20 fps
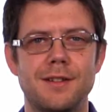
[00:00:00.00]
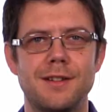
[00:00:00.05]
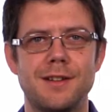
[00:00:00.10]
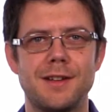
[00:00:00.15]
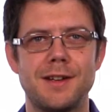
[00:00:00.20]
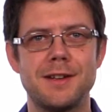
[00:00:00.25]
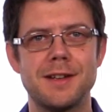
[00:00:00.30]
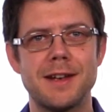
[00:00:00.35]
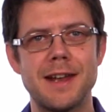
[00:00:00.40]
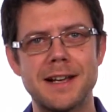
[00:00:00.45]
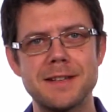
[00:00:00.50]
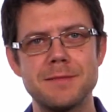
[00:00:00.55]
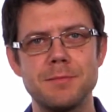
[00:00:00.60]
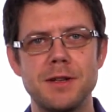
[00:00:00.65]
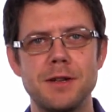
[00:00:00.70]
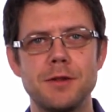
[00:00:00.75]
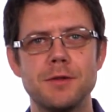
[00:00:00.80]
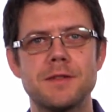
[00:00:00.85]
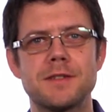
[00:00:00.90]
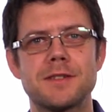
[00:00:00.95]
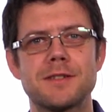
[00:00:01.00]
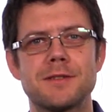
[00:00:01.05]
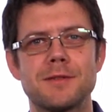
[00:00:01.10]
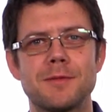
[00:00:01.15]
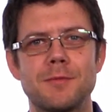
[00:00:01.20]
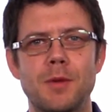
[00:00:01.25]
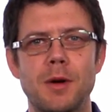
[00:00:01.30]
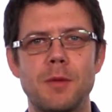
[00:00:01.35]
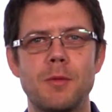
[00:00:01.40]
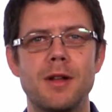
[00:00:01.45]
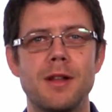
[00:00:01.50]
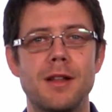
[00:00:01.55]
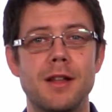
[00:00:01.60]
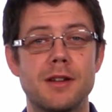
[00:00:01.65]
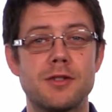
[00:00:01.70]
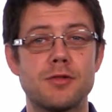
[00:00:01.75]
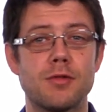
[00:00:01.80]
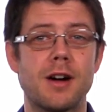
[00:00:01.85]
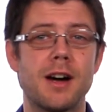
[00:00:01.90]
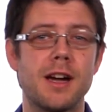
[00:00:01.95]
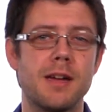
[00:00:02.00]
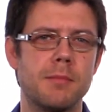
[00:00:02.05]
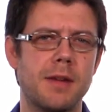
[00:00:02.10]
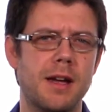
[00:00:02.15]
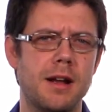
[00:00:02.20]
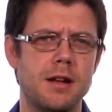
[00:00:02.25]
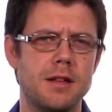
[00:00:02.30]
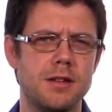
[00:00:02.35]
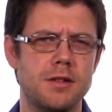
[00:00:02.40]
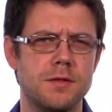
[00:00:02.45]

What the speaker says: In the next minutes, we will try mainly